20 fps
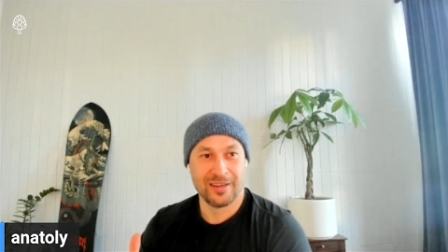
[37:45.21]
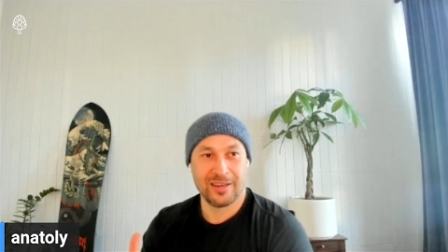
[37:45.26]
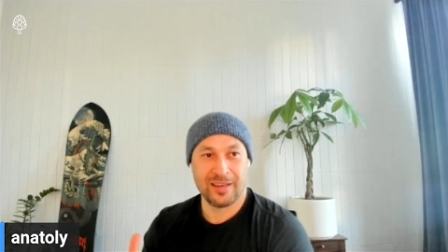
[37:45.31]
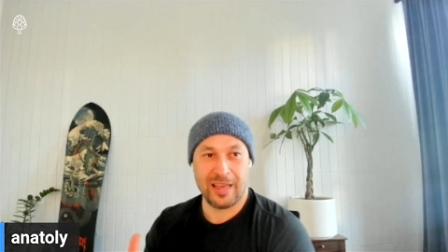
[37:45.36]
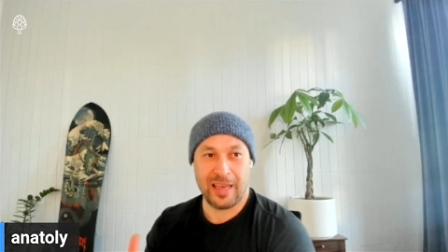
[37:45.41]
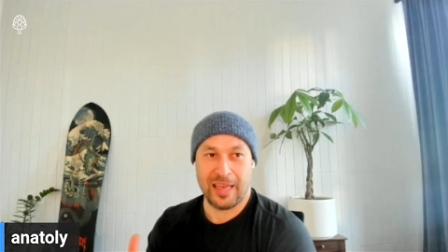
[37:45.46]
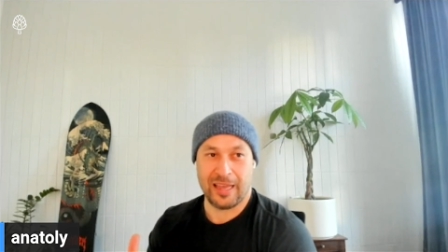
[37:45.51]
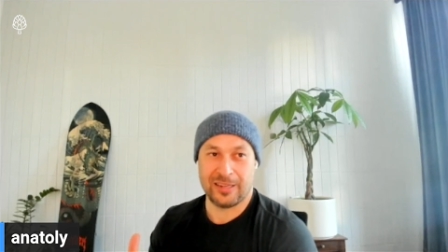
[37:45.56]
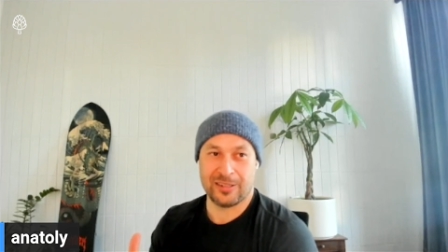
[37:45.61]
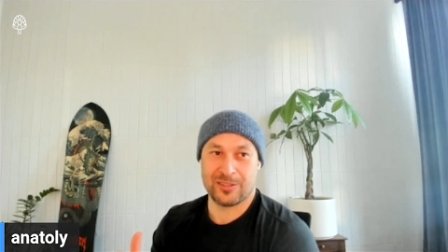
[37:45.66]

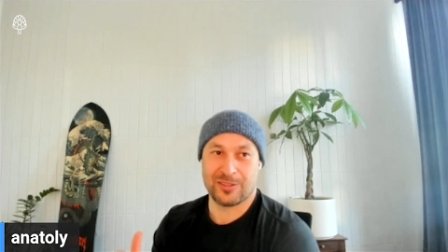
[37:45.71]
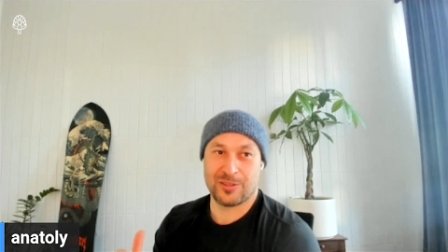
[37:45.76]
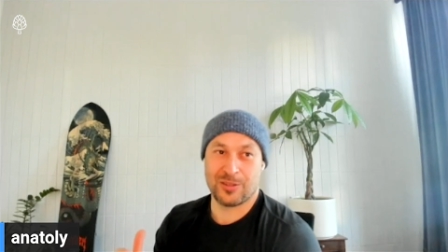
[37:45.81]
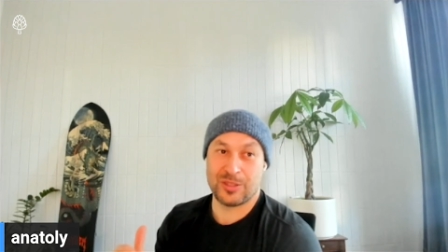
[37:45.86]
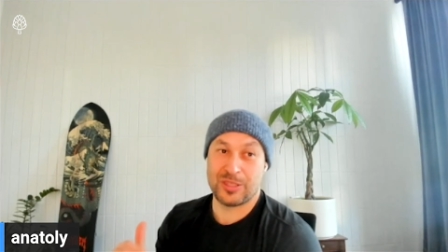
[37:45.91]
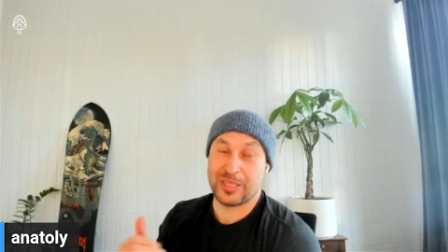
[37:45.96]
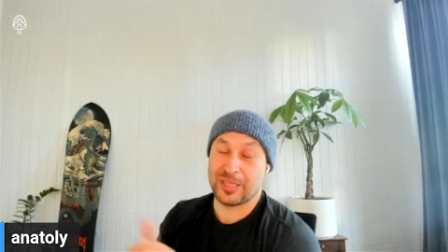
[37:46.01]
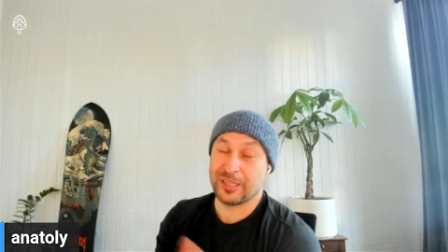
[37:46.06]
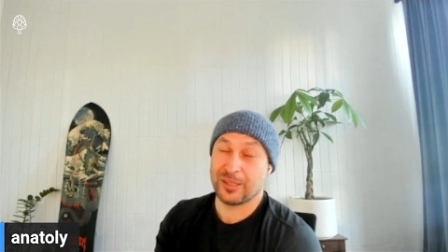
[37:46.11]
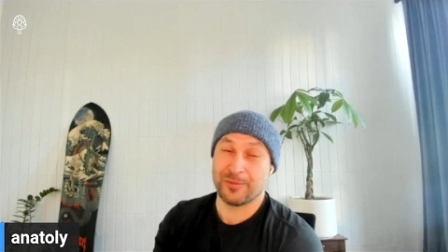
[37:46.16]
And to
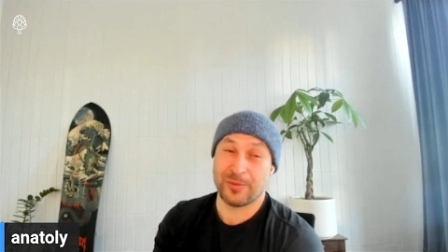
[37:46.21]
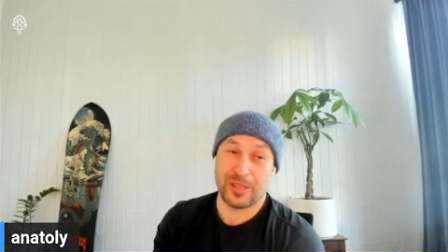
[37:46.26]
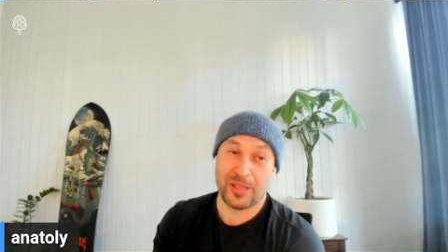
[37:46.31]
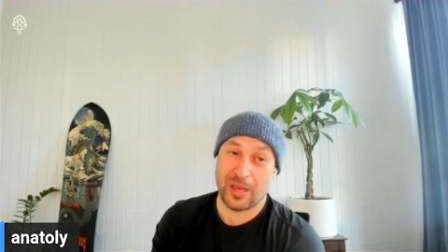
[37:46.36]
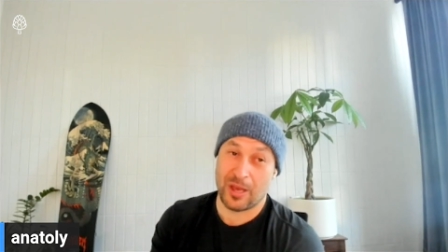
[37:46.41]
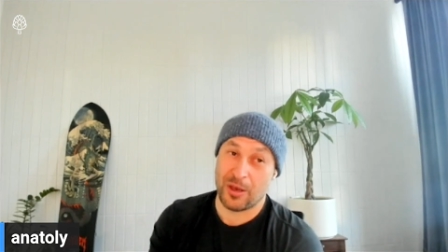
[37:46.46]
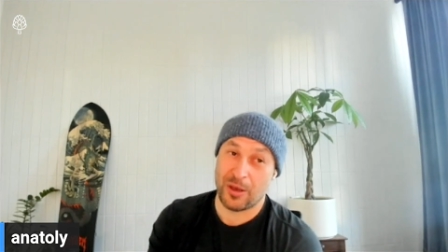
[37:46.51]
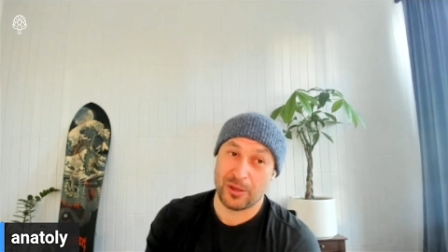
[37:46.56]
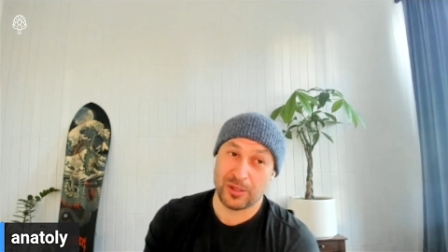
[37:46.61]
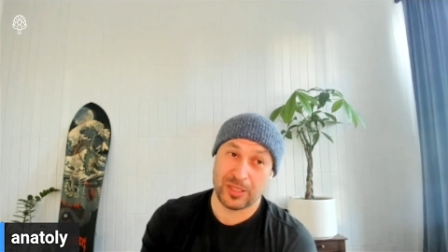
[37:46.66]
deal with
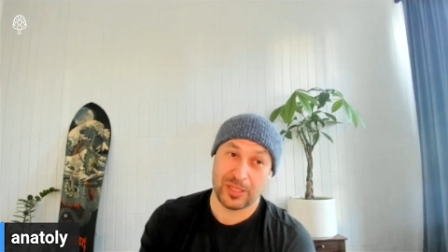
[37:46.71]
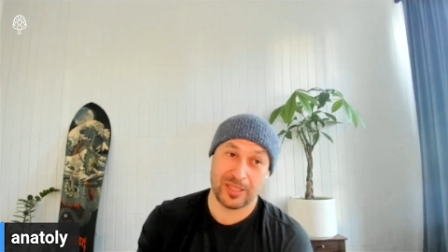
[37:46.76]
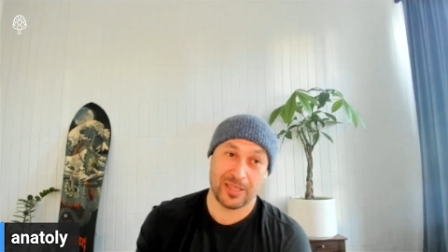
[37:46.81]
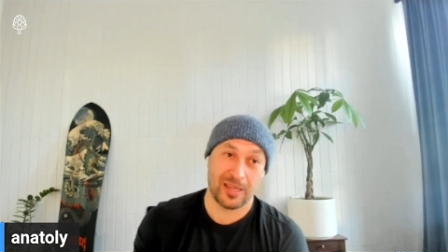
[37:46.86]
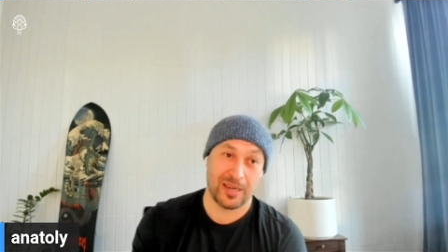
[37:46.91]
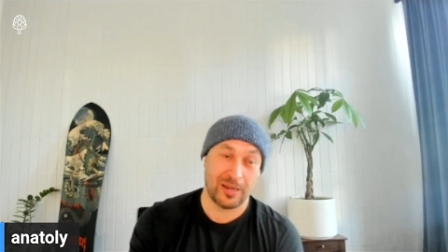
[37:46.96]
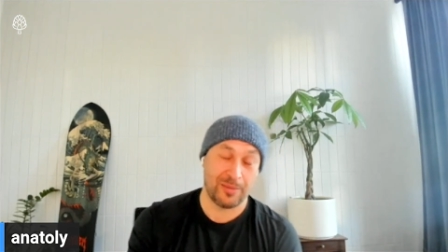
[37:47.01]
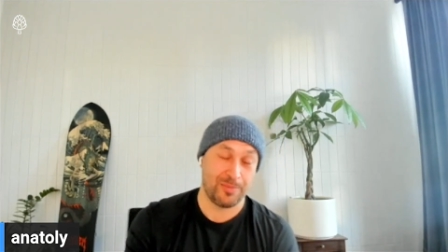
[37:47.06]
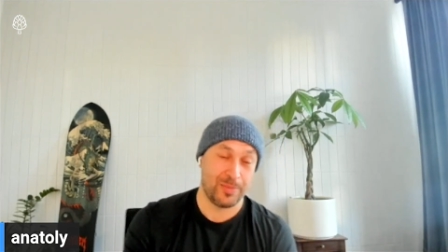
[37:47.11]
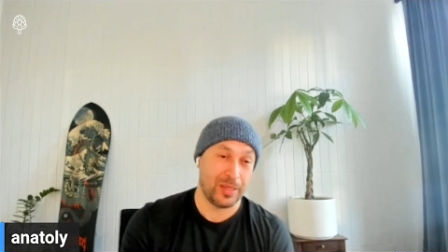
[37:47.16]
those, it's
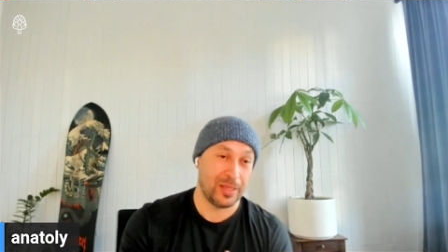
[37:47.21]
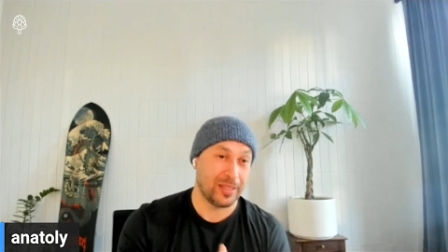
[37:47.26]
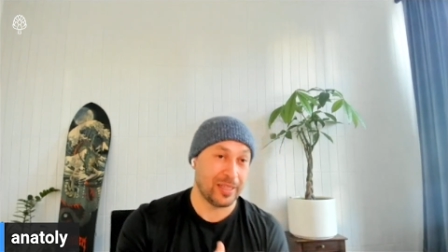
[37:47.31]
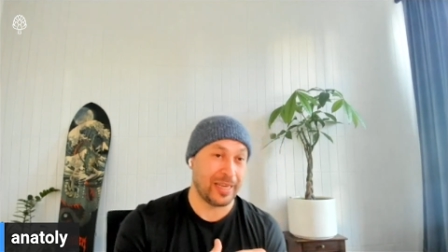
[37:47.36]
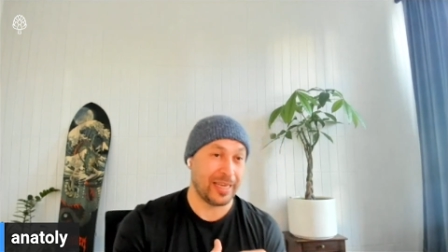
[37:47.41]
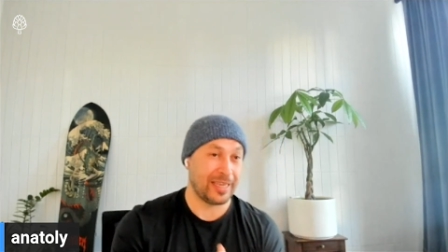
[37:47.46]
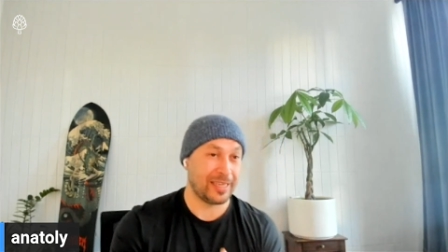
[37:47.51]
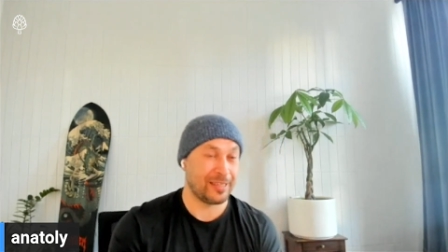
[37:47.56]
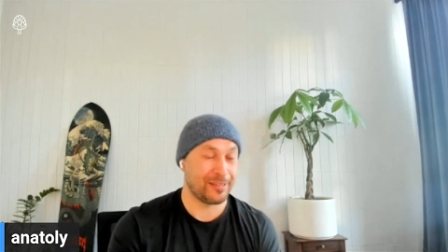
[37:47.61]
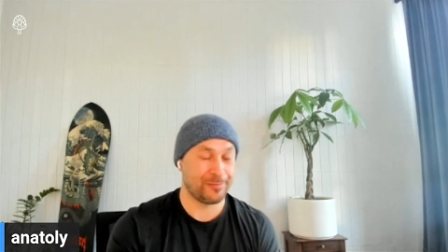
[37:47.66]
going to be
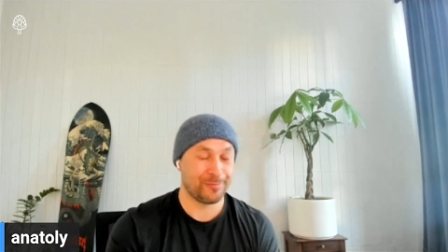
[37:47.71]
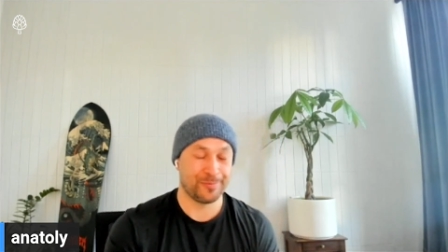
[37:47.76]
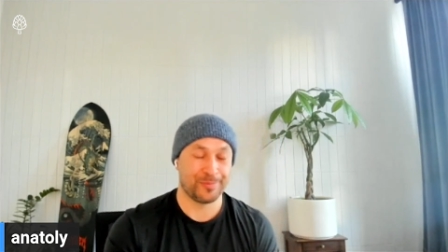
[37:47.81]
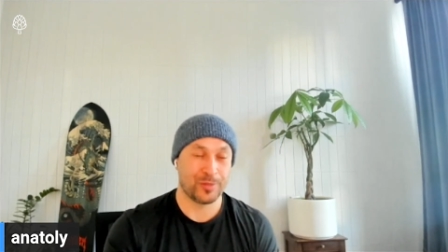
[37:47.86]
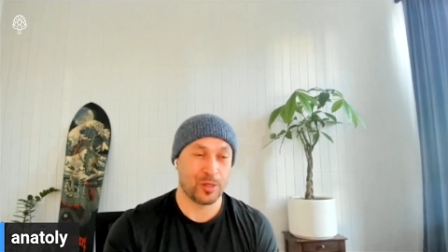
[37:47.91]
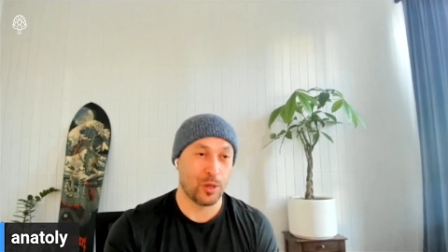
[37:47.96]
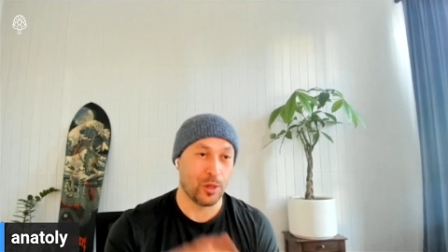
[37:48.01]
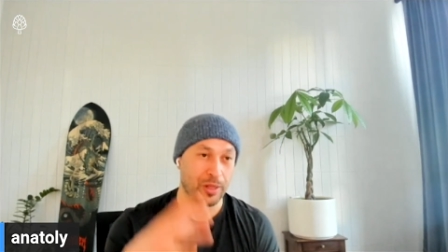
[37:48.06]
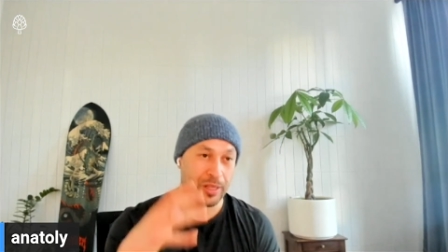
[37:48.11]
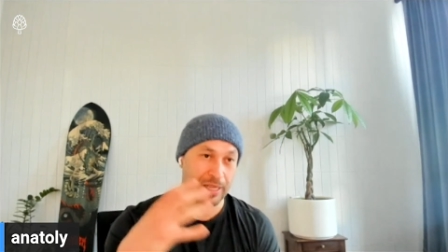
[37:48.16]
like
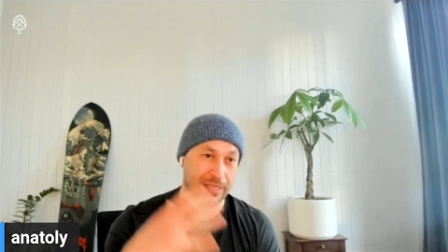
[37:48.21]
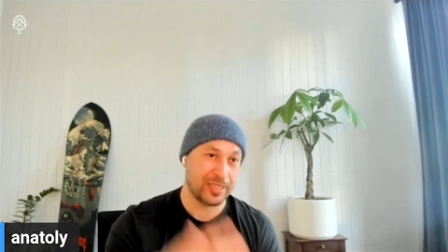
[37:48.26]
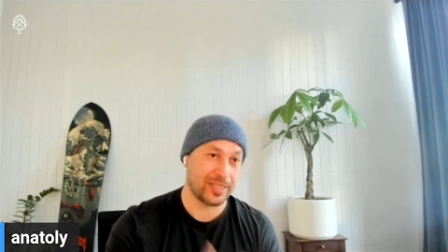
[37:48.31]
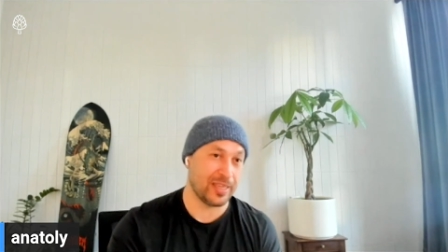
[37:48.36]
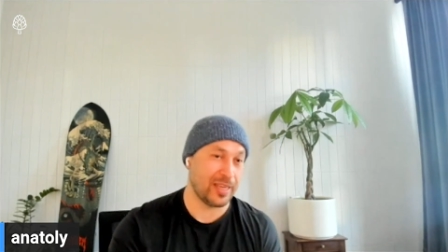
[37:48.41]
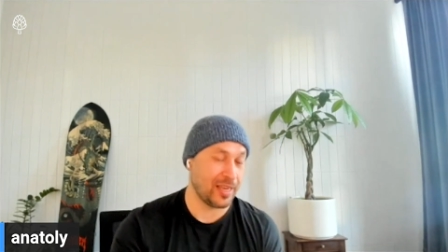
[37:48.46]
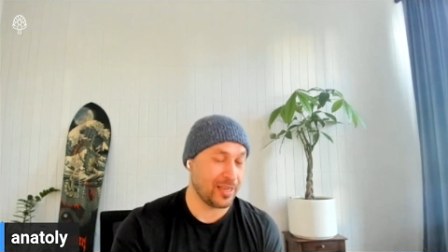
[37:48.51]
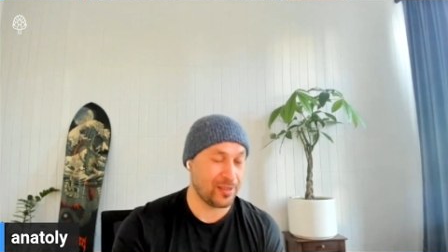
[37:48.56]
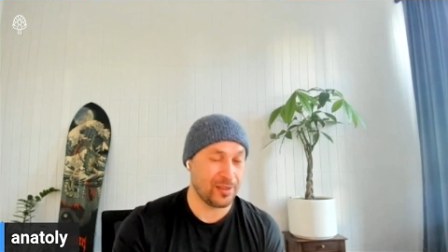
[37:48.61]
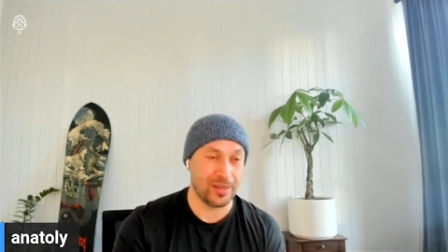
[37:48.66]

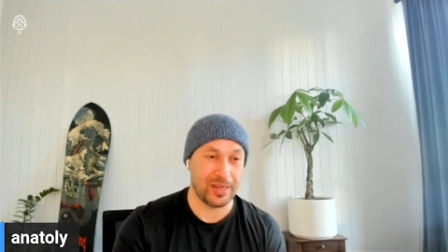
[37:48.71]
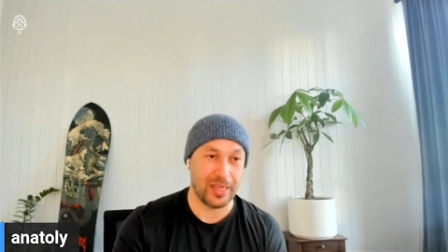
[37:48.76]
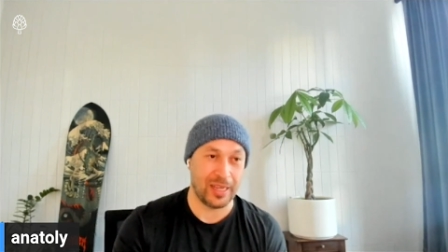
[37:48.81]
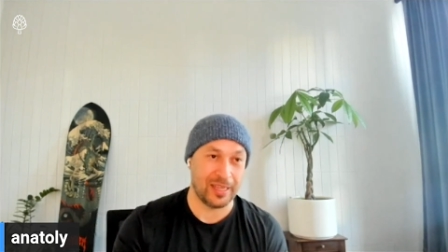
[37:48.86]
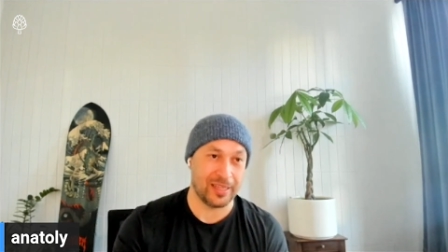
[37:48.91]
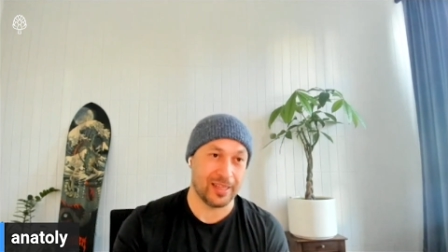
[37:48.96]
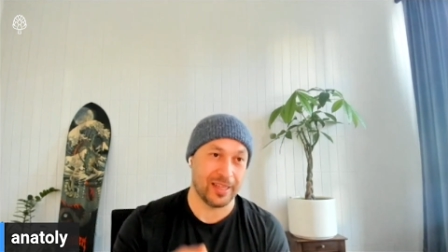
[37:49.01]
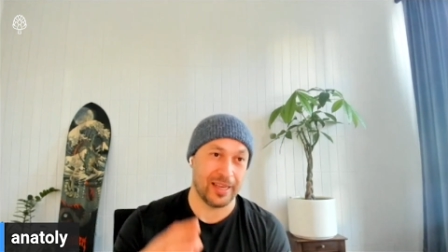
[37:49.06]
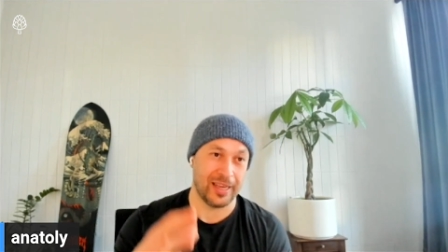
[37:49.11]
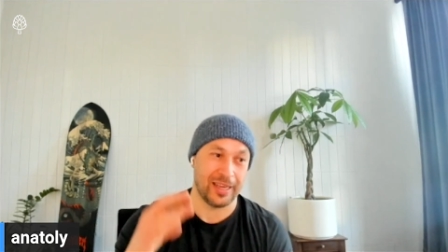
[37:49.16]
holistic. You
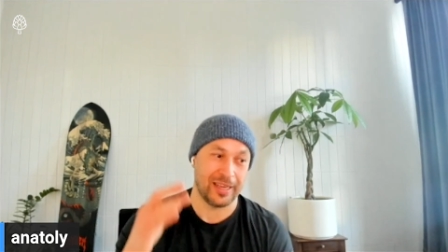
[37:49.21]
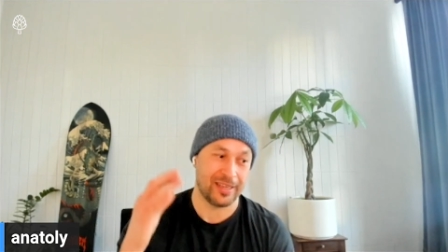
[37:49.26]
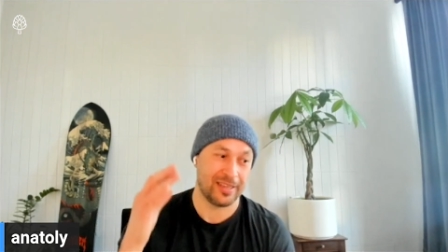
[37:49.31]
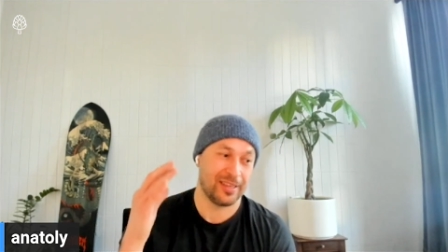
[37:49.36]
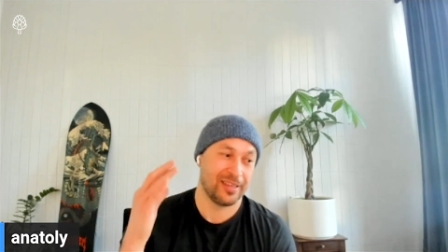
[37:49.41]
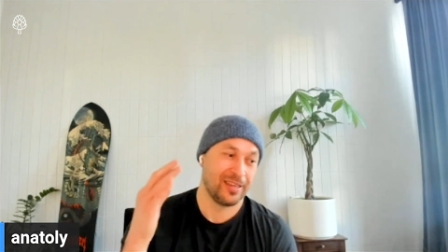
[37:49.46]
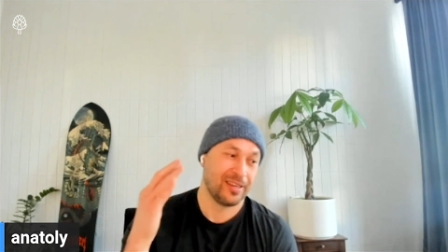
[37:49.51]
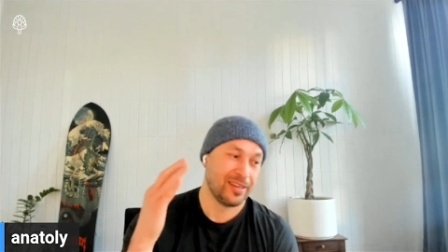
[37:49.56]
need like